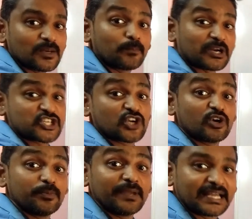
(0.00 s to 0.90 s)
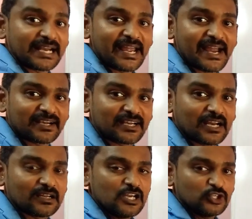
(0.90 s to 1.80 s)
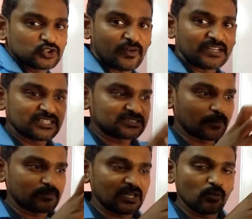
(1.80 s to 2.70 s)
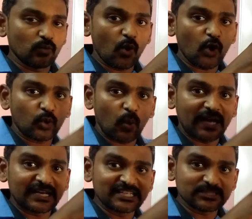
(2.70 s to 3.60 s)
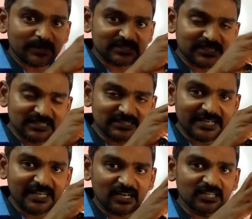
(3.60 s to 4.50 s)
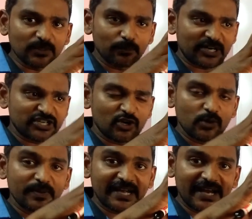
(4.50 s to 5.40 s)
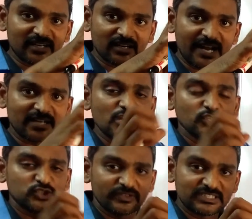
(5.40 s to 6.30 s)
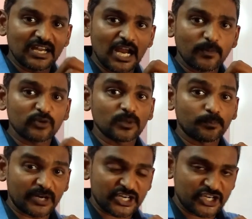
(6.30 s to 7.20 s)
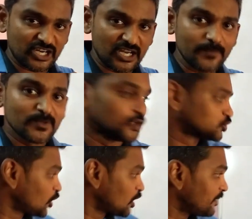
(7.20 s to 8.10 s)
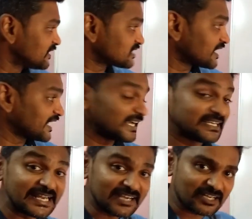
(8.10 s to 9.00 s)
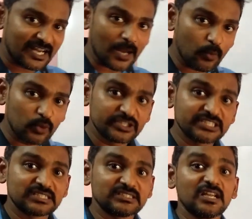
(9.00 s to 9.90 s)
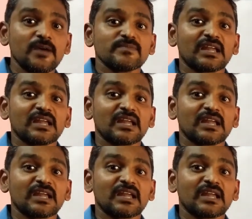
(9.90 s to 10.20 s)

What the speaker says: some pressure will be created. So when the something more quantity is present inside here, now some pressure will be created, right? So with the help of the pressure, so you will be studying in detail about this in the